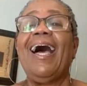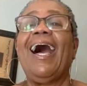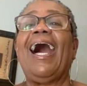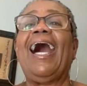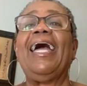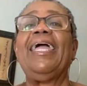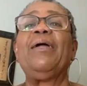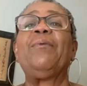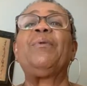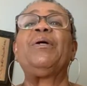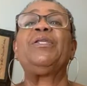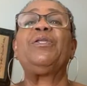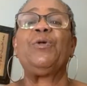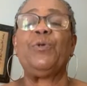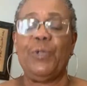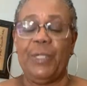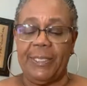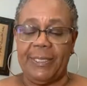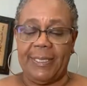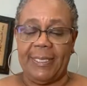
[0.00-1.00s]
I am
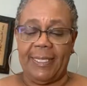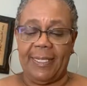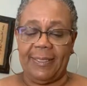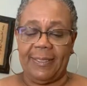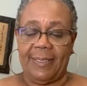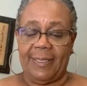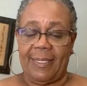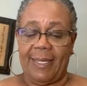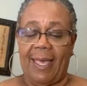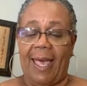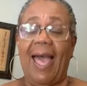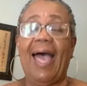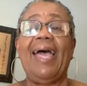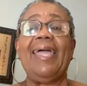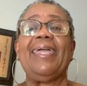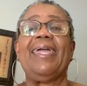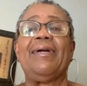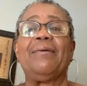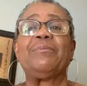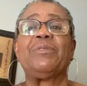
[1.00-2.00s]
anointed. I
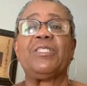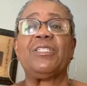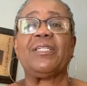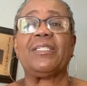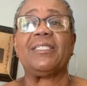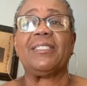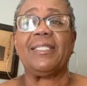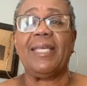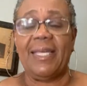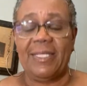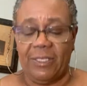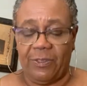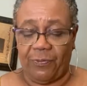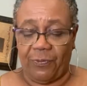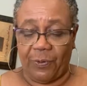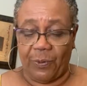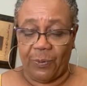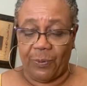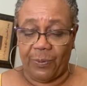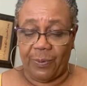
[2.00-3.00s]
am
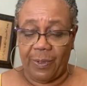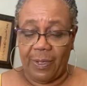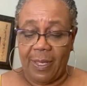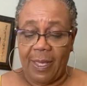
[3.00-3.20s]
successful.